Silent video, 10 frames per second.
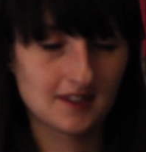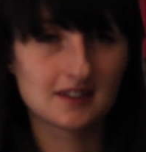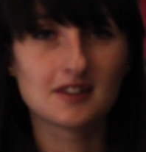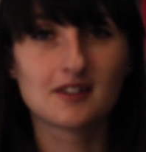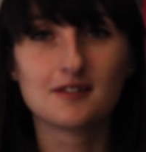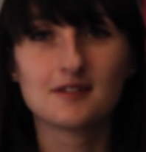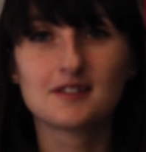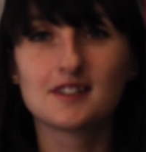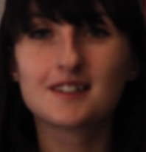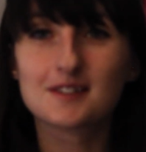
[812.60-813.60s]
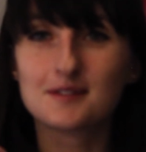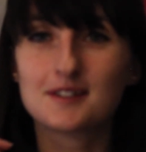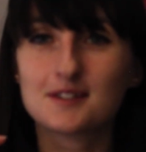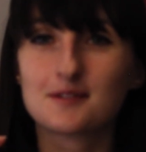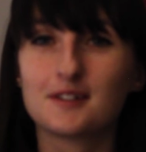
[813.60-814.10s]
So this
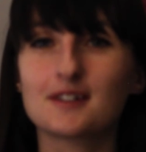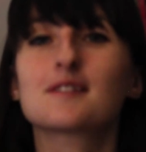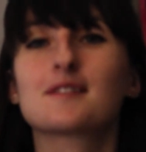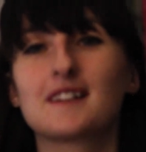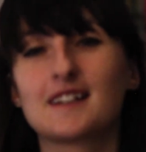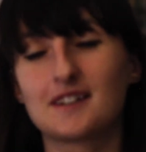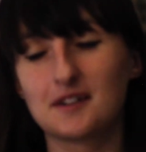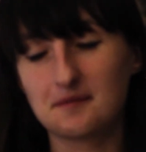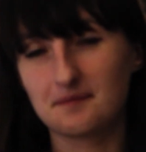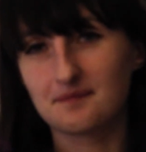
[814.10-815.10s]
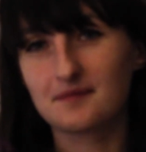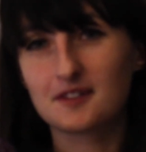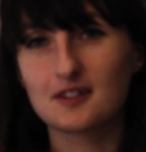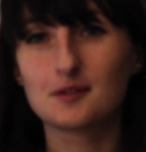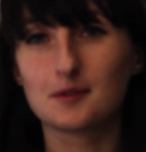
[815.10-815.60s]
was one of the
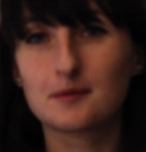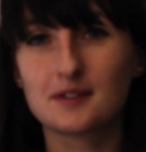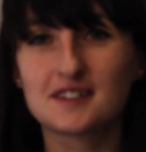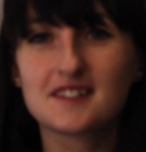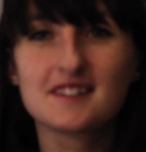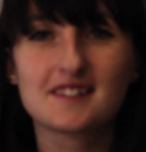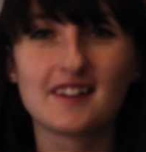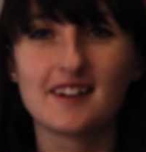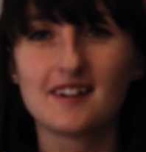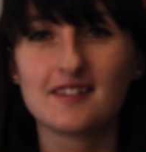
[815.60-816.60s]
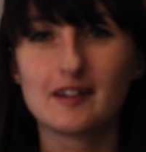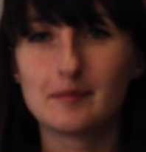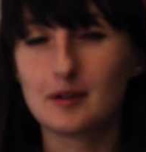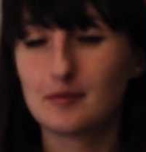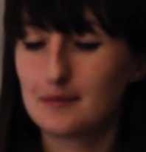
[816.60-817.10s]
Christmas presents that her and her
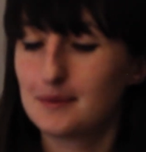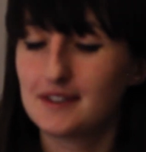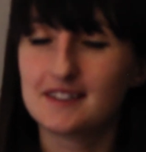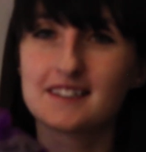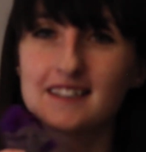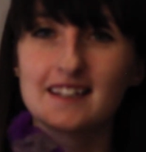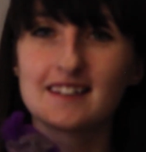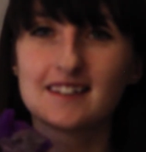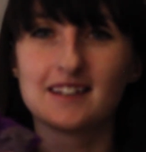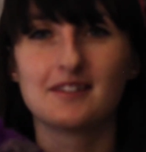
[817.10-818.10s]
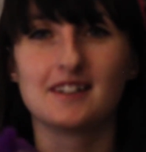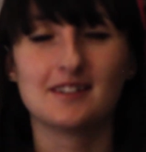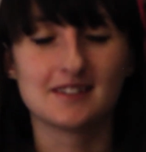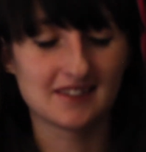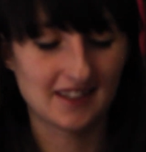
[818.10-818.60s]
mum were putting together. They were
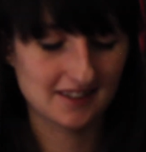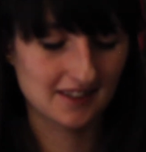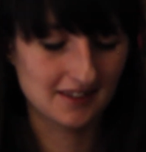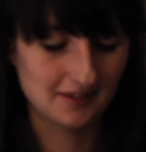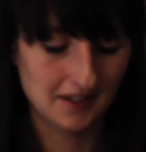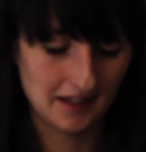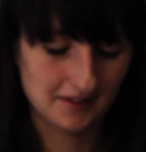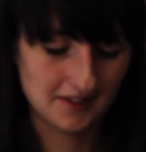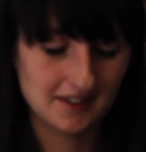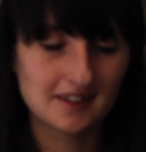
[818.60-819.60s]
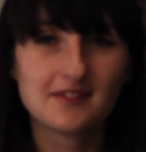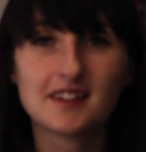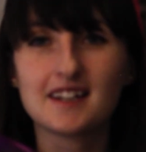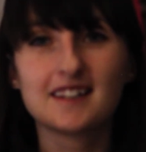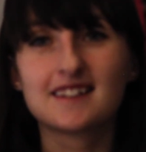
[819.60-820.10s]
little sachets of lavender.
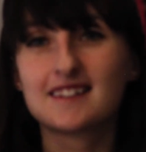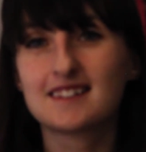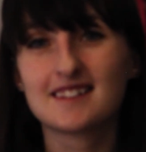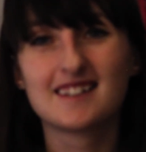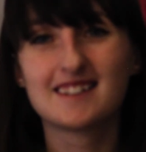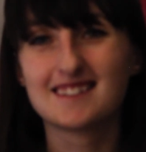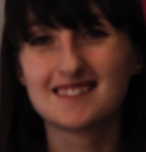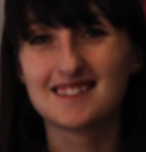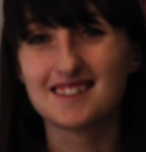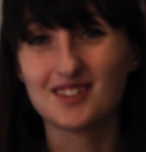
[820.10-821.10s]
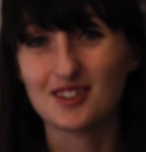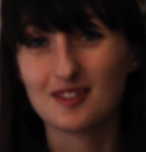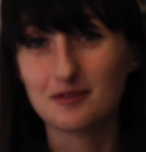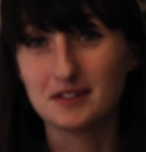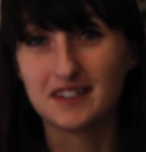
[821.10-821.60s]
This is
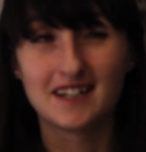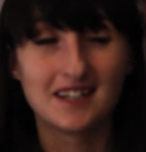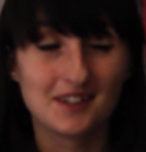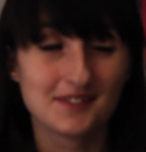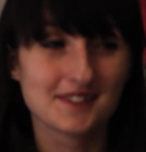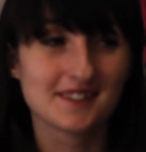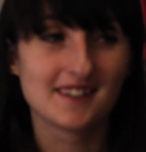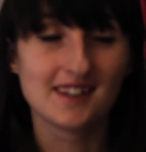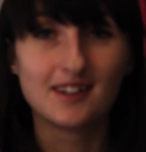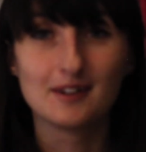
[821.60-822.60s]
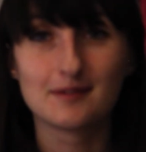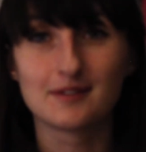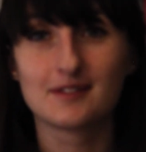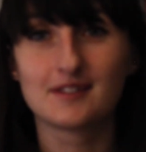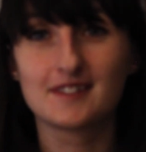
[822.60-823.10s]
adorable. I absolutely love
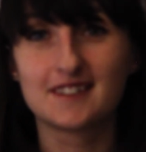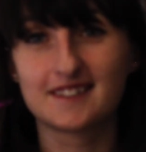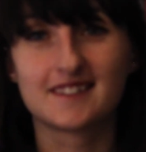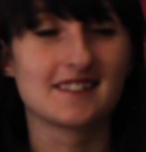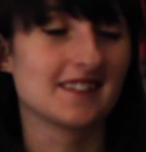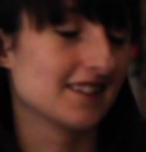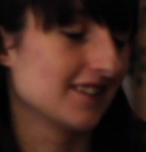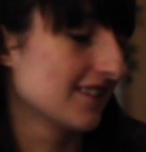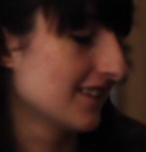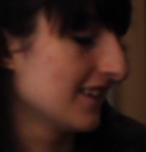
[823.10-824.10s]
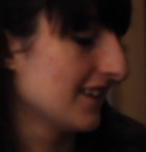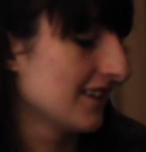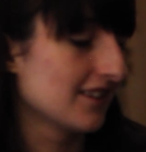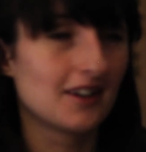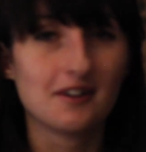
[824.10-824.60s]
this idea.
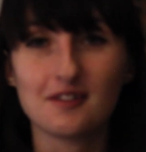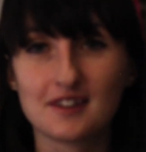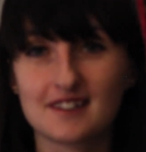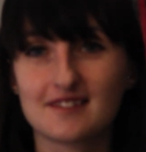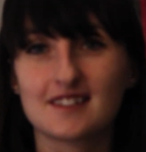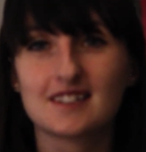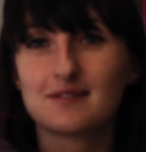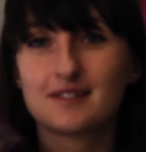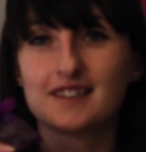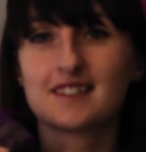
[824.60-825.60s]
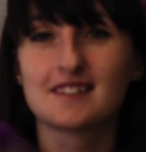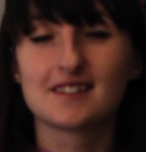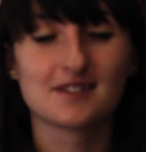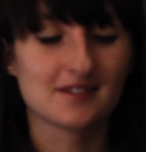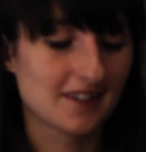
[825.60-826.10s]
The whole thing really, but this
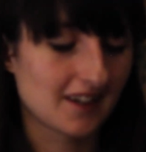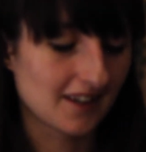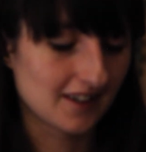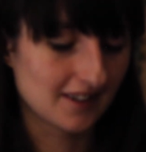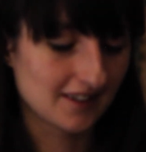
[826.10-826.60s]
has really